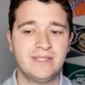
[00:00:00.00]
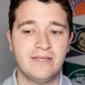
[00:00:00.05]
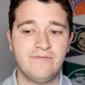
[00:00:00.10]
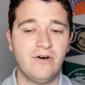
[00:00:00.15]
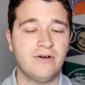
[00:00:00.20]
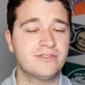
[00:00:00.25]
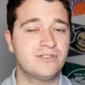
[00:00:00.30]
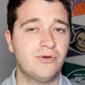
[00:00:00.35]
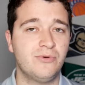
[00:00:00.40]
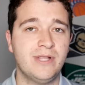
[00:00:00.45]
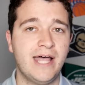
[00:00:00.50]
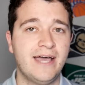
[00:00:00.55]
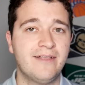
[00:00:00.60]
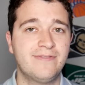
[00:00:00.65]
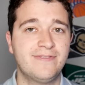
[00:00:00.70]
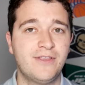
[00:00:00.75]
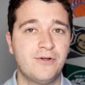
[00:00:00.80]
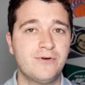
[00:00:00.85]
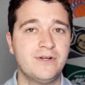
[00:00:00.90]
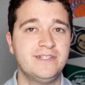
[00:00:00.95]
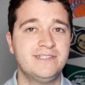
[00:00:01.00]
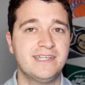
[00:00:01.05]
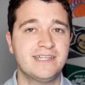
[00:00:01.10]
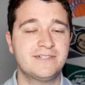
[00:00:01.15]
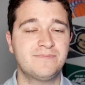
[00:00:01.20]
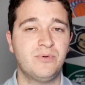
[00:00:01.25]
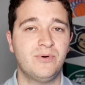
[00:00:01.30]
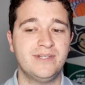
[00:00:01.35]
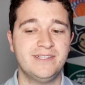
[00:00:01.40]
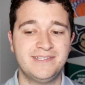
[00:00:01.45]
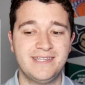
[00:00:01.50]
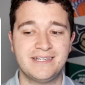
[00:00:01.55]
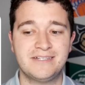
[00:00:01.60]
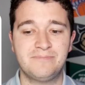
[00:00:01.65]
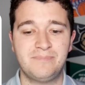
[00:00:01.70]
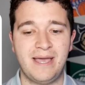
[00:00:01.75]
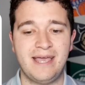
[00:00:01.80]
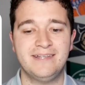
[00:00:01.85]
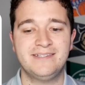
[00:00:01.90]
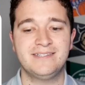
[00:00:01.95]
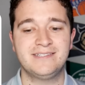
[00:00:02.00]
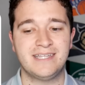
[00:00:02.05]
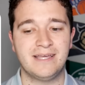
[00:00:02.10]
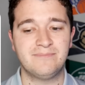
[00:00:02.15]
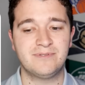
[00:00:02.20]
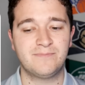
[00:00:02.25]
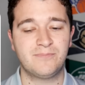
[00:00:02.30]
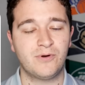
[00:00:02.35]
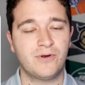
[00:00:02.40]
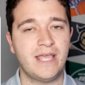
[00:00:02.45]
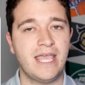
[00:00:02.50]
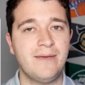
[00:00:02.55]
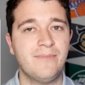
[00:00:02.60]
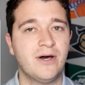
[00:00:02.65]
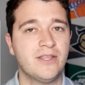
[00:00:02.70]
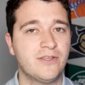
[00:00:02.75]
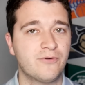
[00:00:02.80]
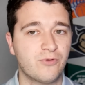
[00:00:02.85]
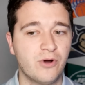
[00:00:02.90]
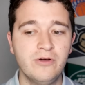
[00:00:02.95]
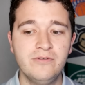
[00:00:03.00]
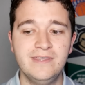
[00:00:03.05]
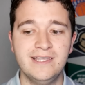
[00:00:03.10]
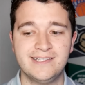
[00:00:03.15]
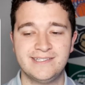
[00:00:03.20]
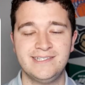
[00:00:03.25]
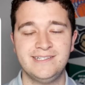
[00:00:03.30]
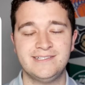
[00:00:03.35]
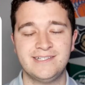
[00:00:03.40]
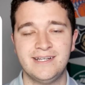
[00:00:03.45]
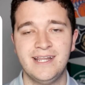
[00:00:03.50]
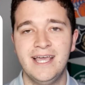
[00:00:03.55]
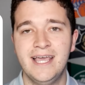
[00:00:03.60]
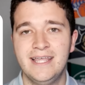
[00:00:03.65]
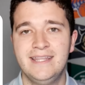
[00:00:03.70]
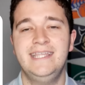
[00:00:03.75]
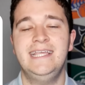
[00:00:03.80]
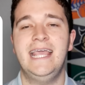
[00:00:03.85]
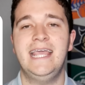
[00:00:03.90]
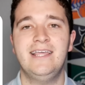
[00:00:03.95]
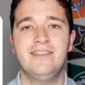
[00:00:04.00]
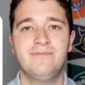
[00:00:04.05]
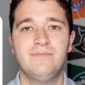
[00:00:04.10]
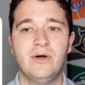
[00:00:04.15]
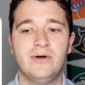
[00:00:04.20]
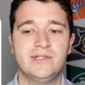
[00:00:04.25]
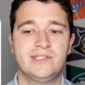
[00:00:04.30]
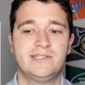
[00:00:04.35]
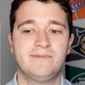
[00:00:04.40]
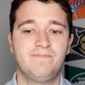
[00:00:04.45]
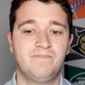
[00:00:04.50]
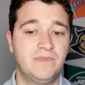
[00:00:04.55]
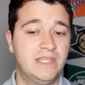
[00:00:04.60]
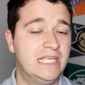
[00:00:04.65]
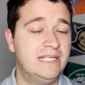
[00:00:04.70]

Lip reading: but they've also allowed 36.6 pass attempts per game on the road this season, the 8th most.